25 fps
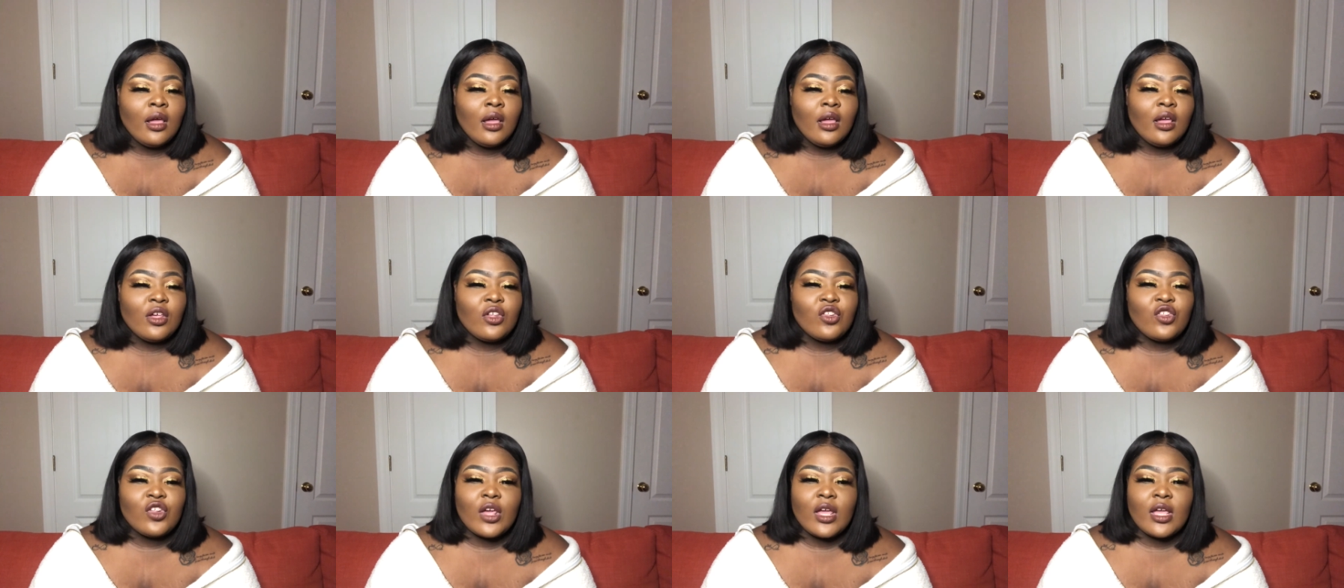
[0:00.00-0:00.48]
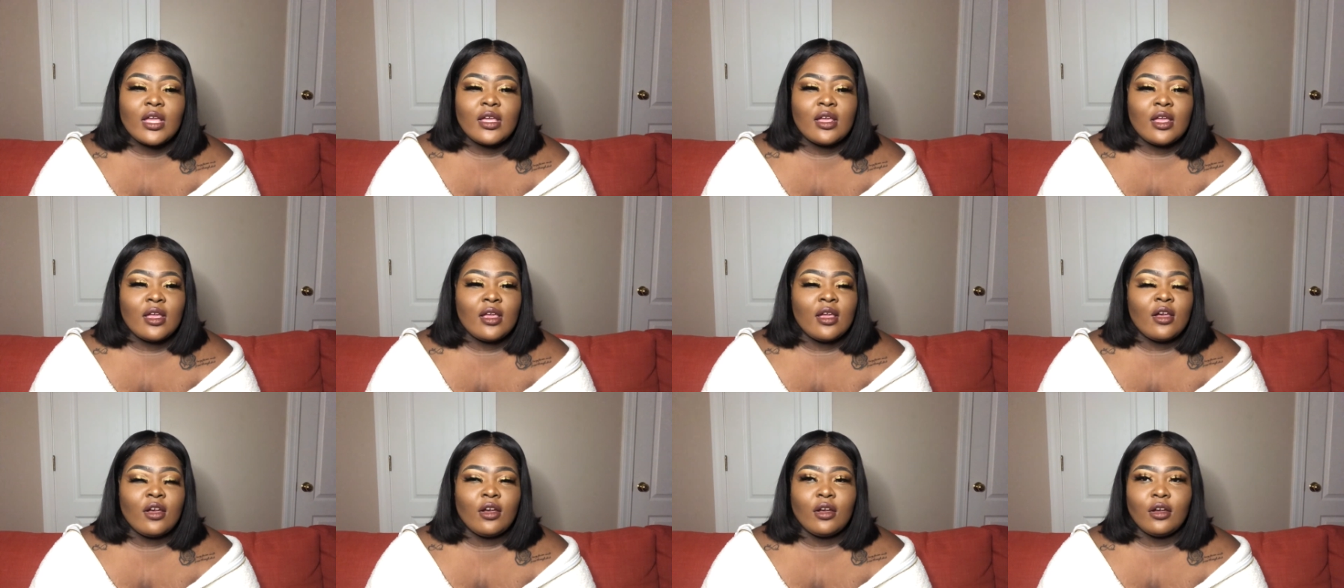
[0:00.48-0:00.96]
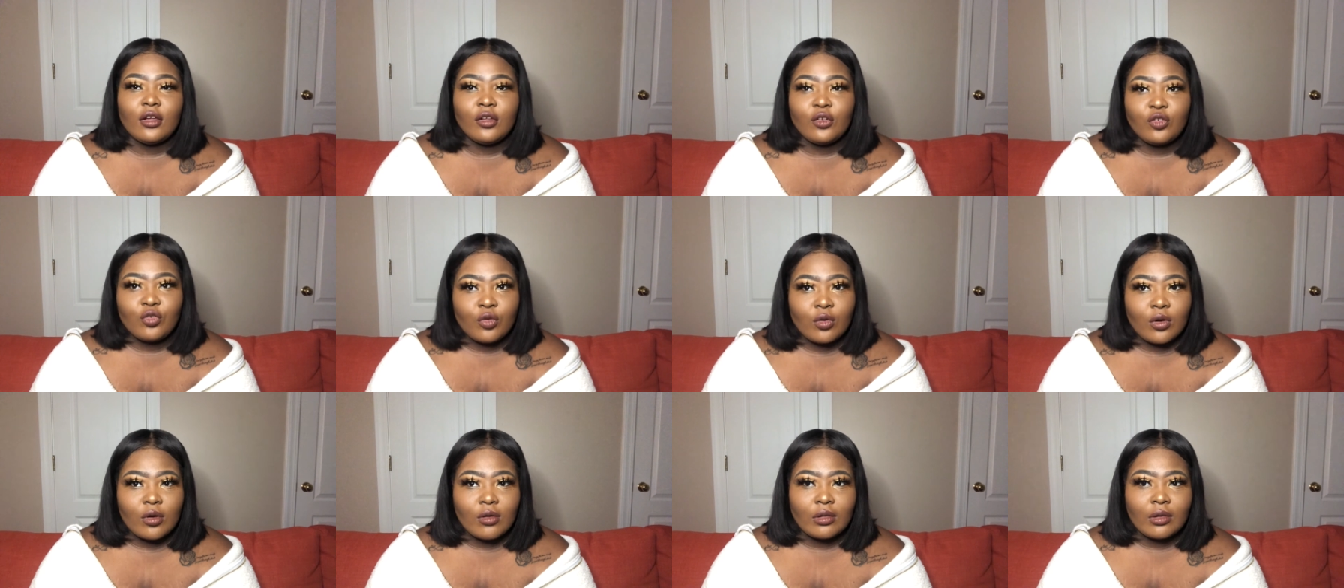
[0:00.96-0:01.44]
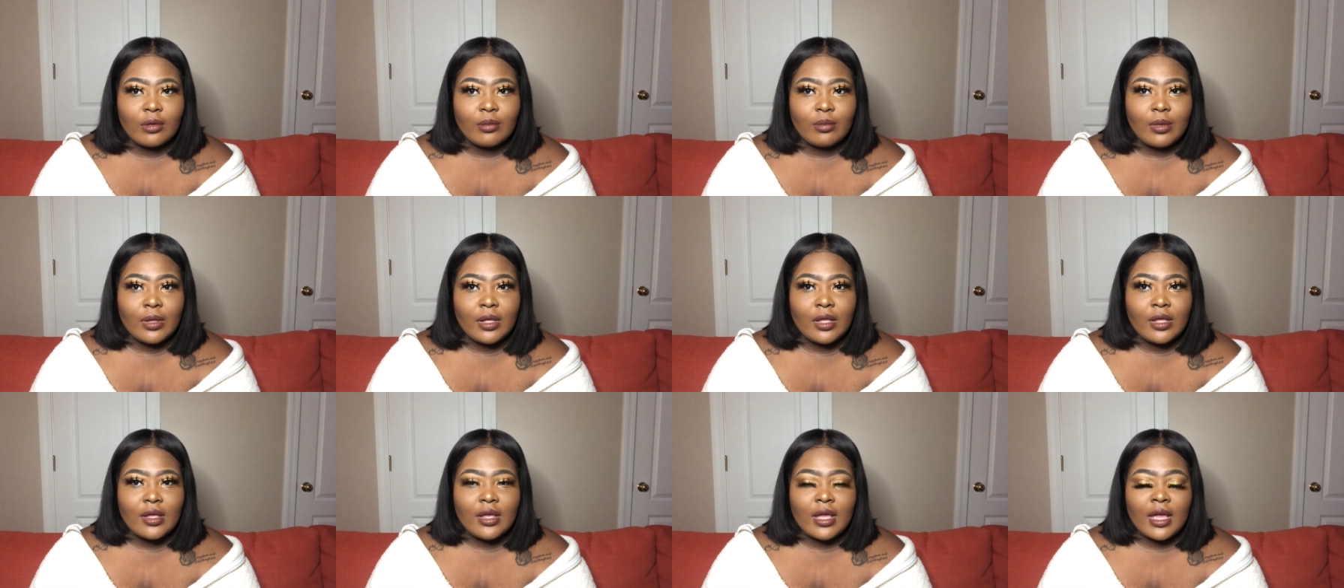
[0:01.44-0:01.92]
shaking
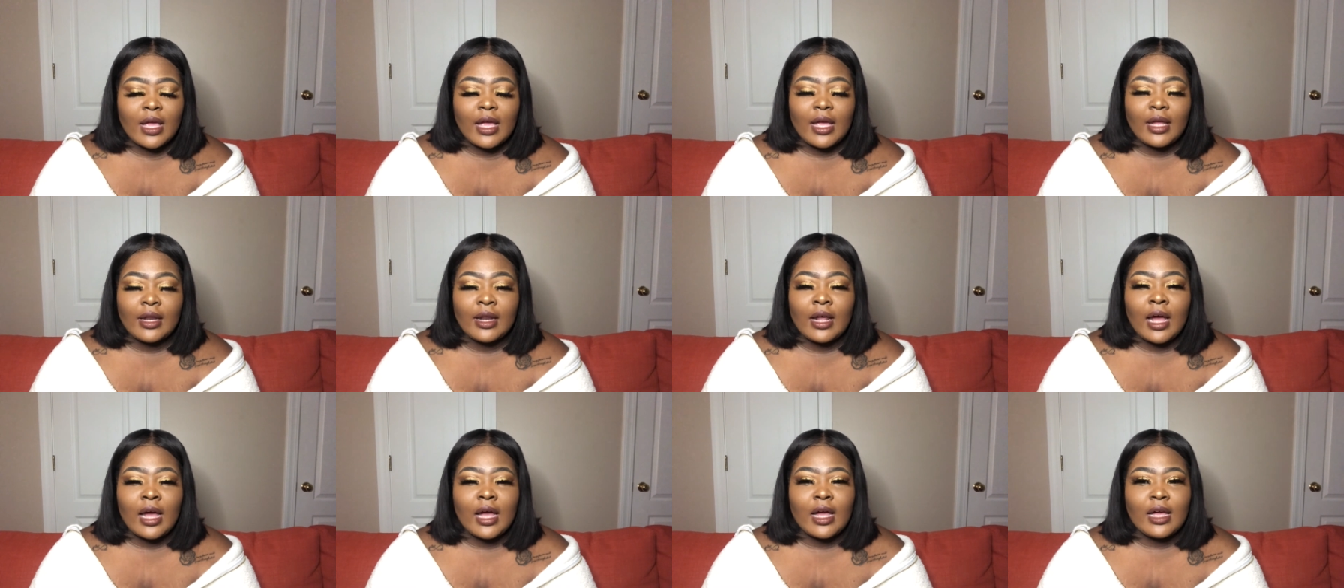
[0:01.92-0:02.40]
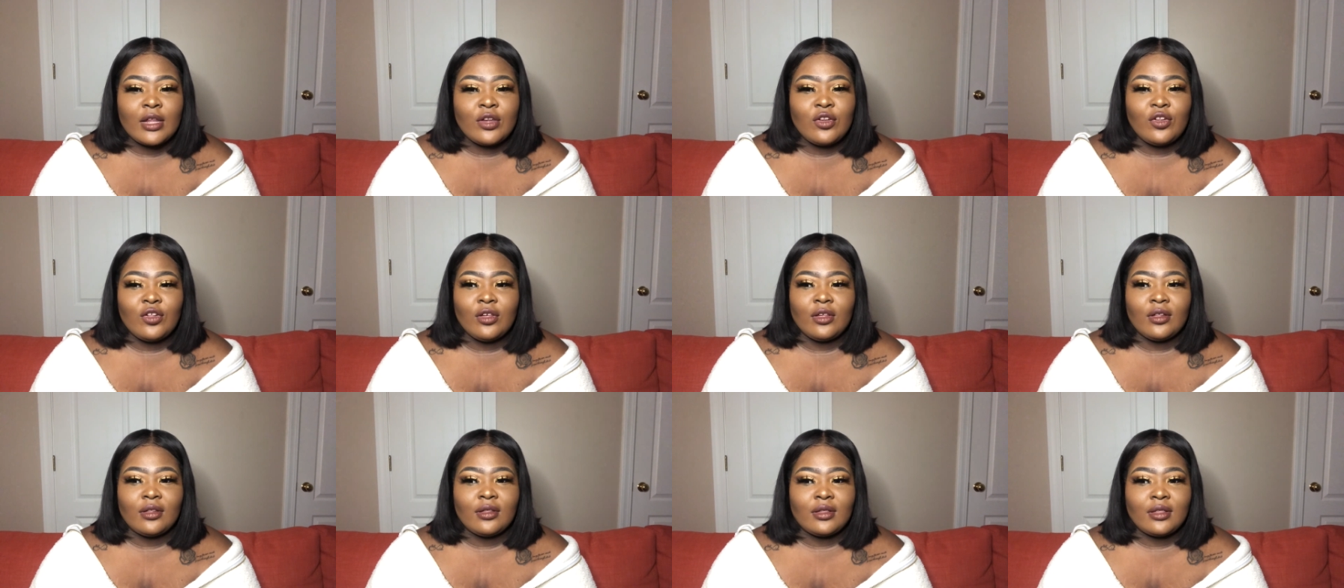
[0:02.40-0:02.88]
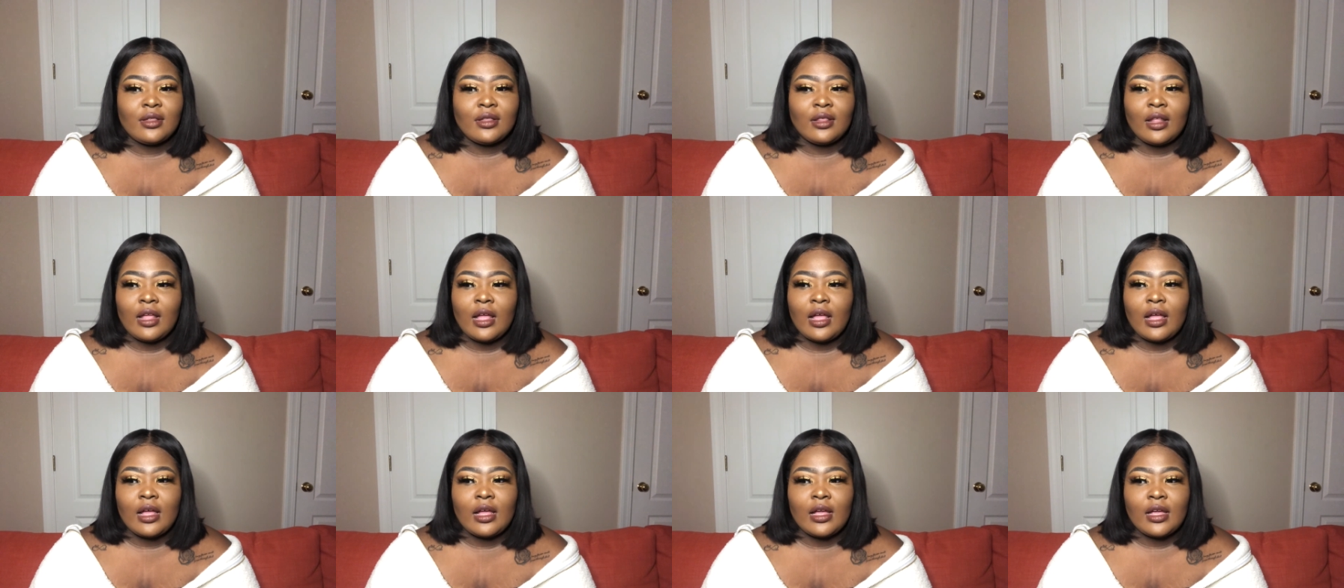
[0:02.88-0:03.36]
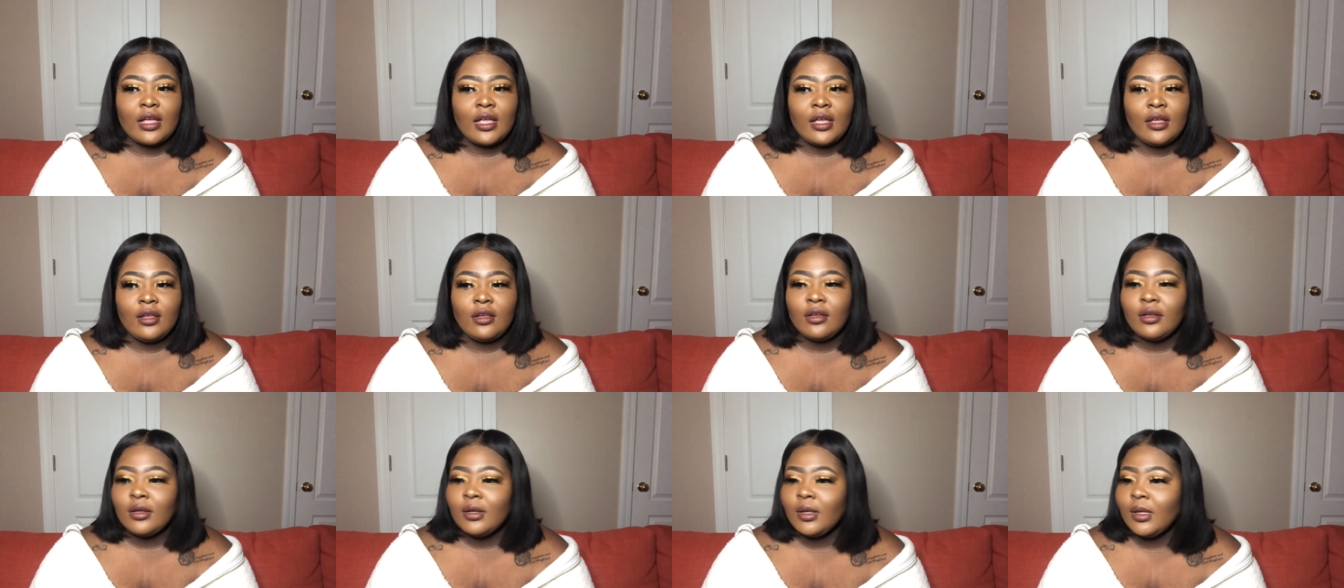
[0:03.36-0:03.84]
uncontrollably, and I just like,